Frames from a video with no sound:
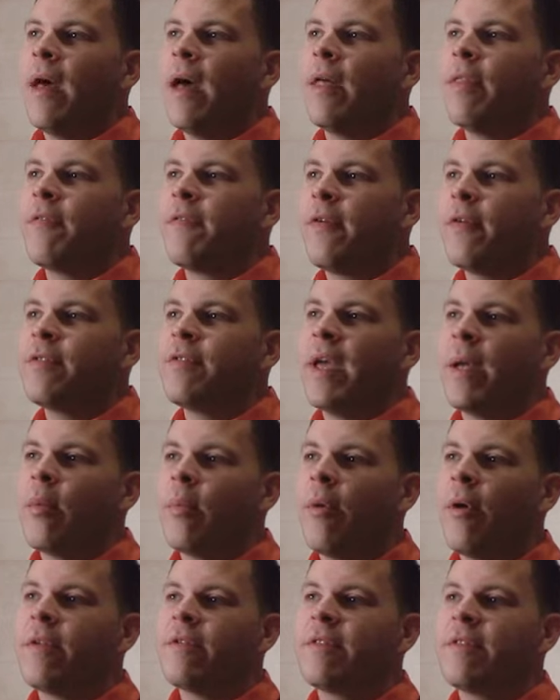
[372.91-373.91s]
The first hammer
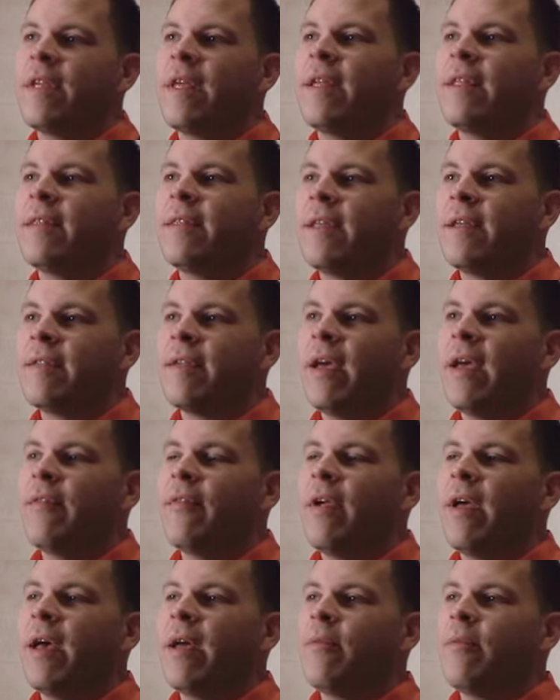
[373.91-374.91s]
balls that I
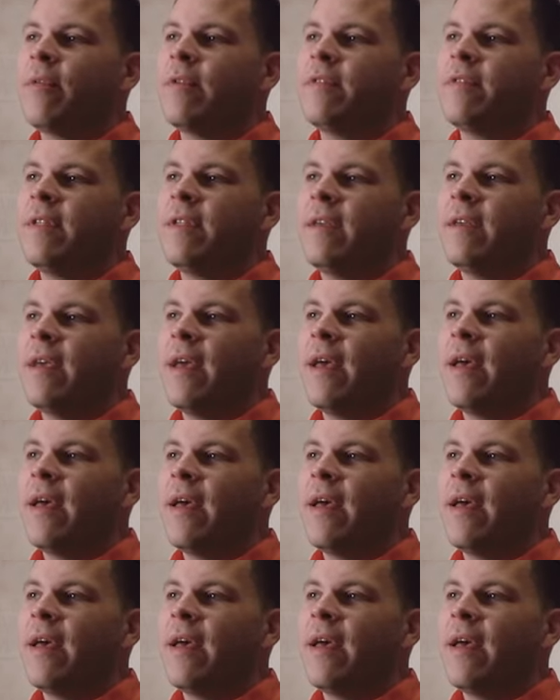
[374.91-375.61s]
ever had was the